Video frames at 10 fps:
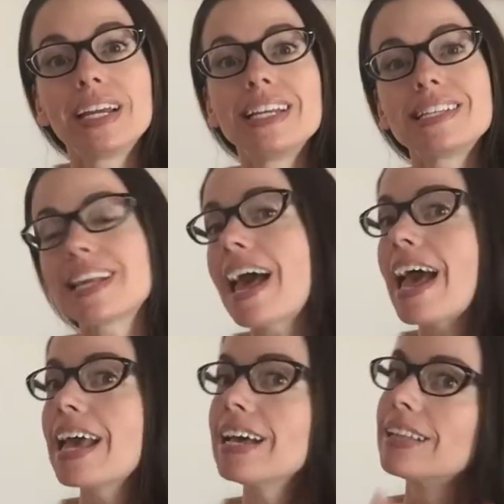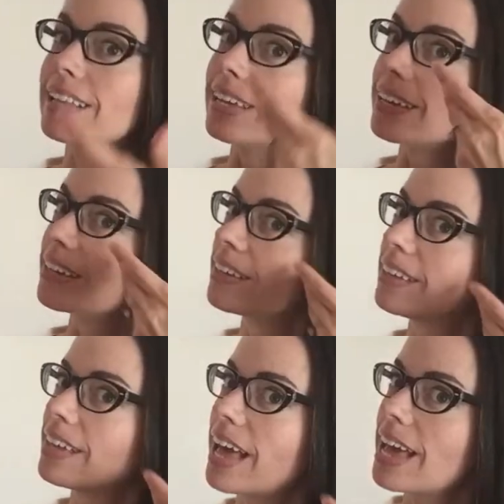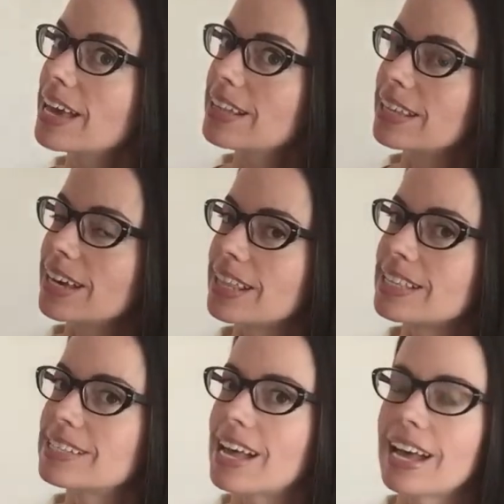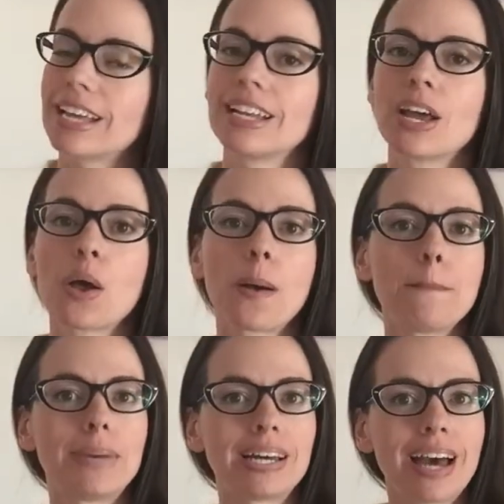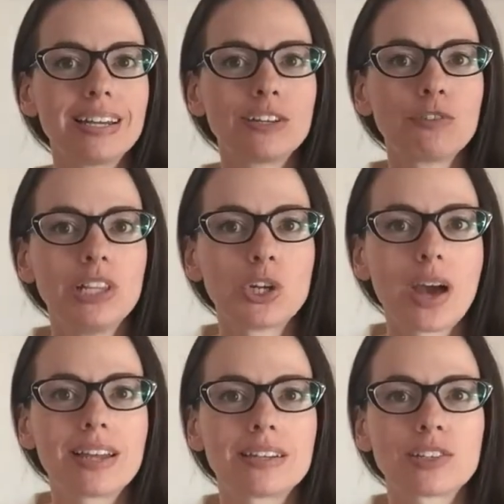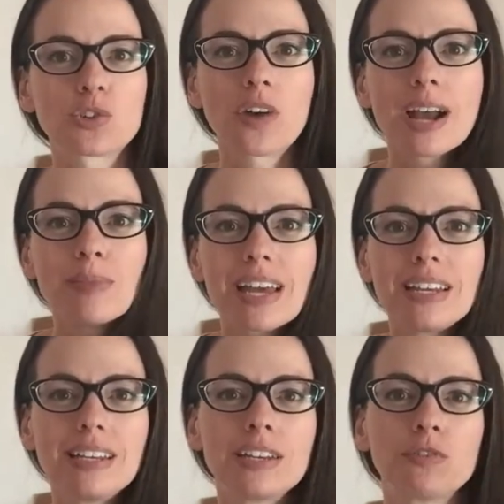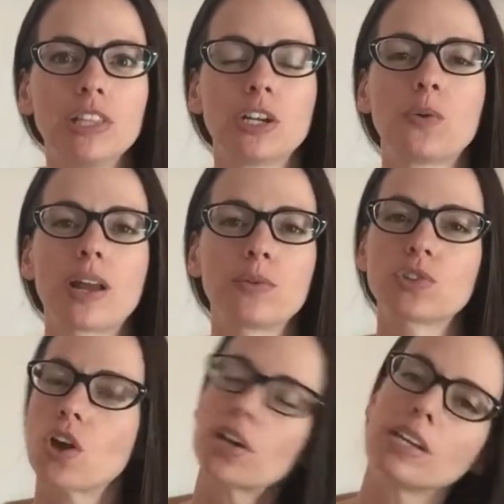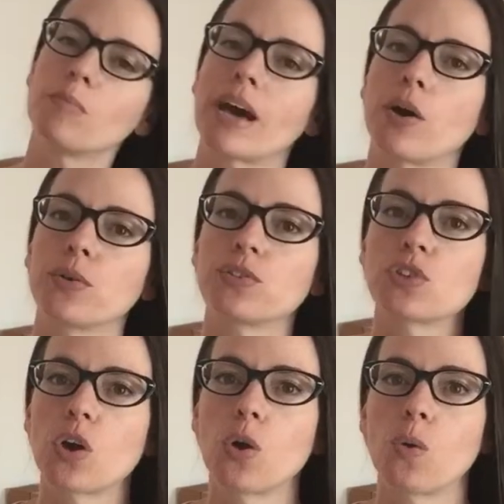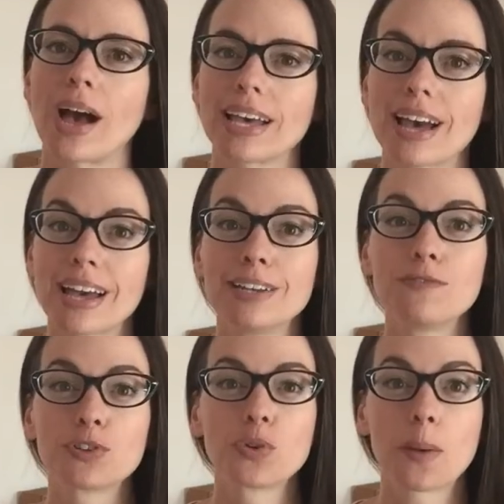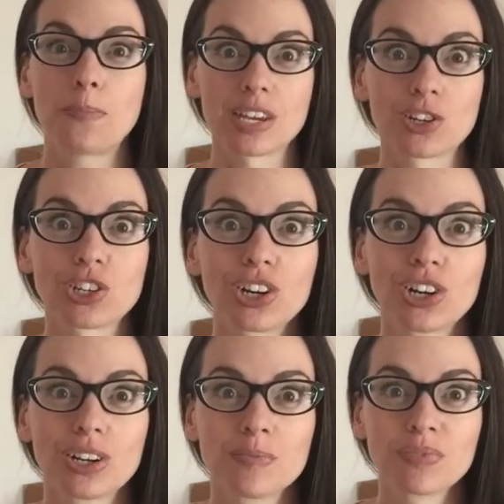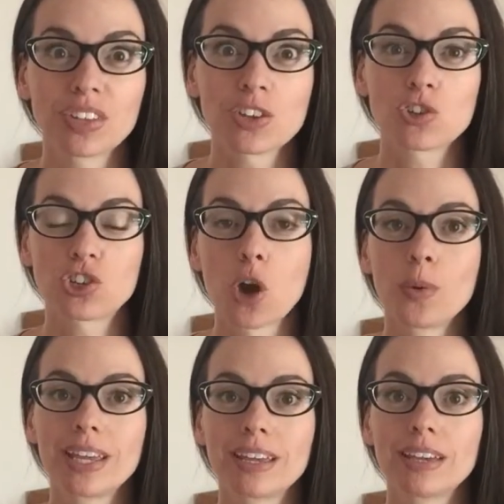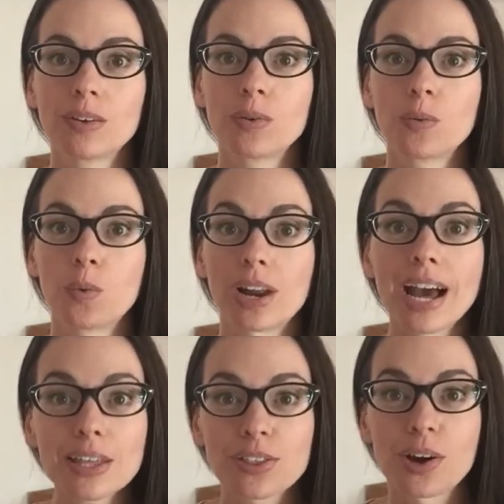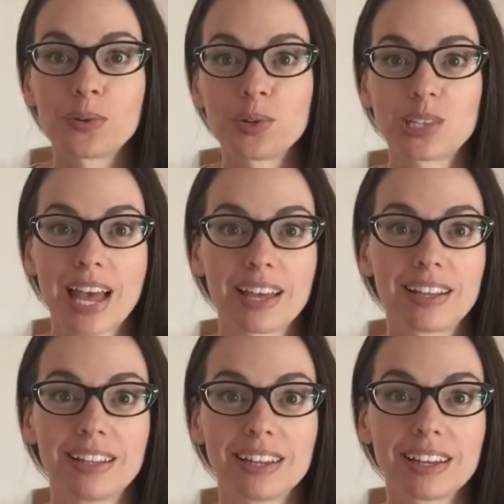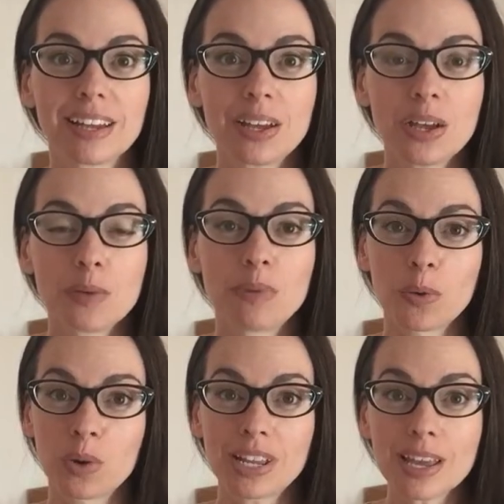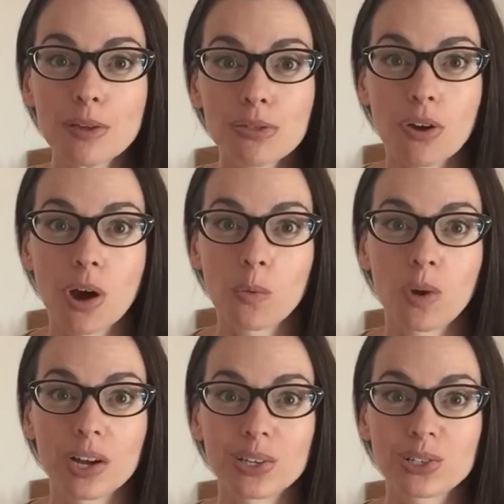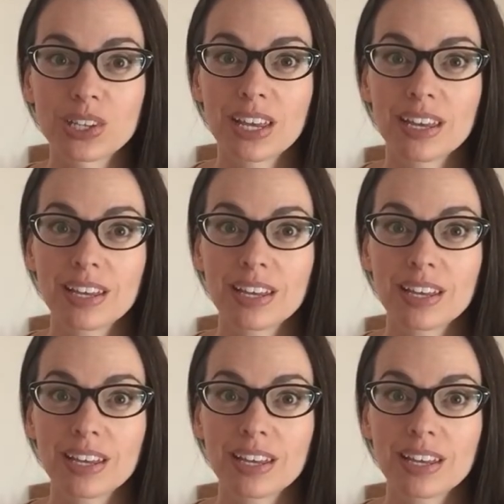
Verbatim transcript: is angling, angling on the side. But I didn't really know how to describe that and he didn't really know what I was talking about. So I kind of drew a picture showing what I thought was angling, but what he thought was